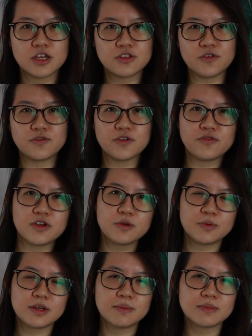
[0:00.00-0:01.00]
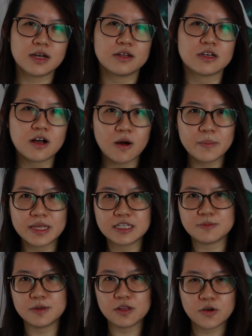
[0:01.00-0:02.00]
do feel free to put them down in the
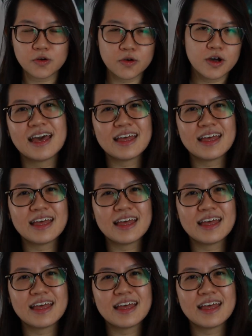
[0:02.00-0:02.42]
comments below.